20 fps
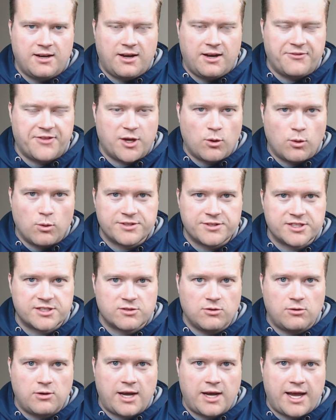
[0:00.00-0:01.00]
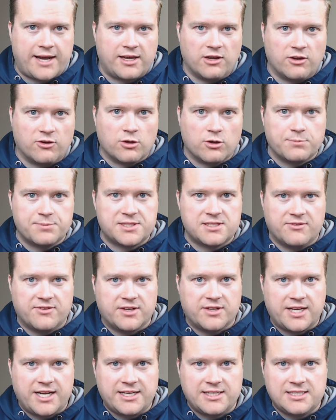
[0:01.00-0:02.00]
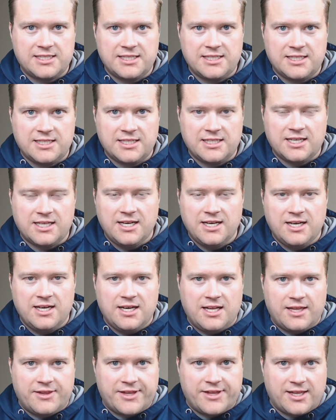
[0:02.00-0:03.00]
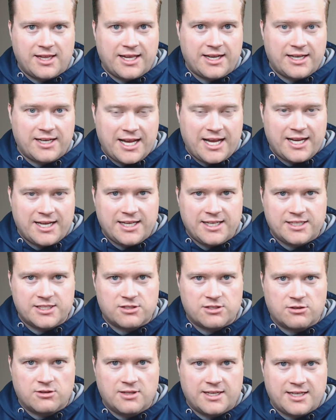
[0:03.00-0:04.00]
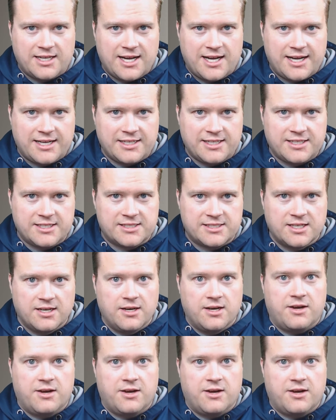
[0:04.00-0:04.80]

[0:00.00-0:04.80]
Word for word: the old school hacking groups of the 19 the late 80s, early 90s.